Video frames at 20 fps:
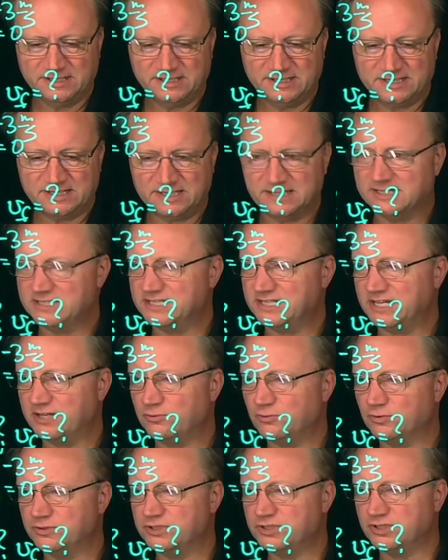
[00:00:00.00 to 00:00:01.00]
is
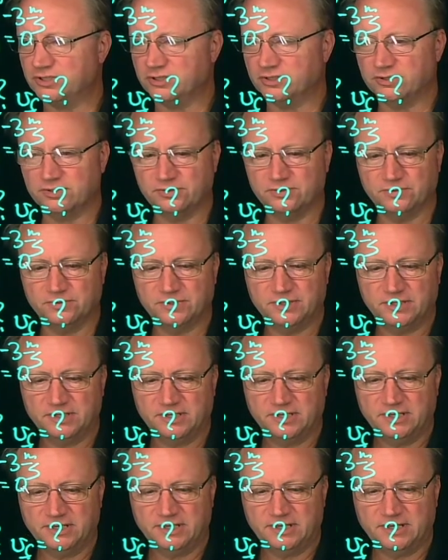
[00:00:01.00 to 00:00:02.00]
equal to
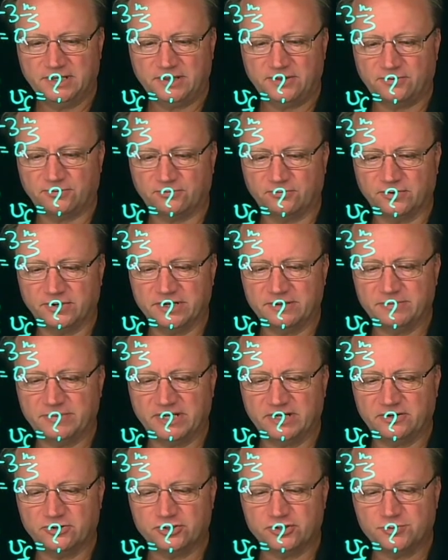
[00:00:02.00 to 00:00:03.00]
3
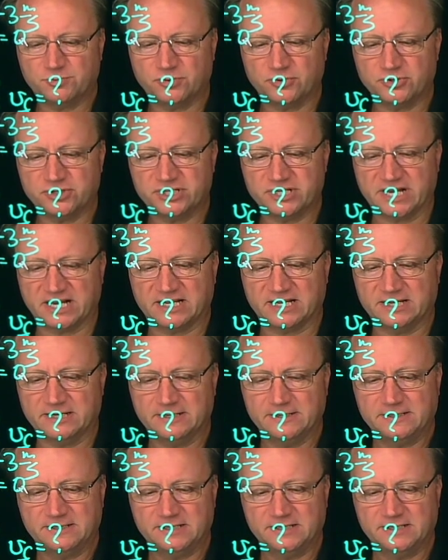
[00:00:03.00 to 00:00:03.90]
meters per second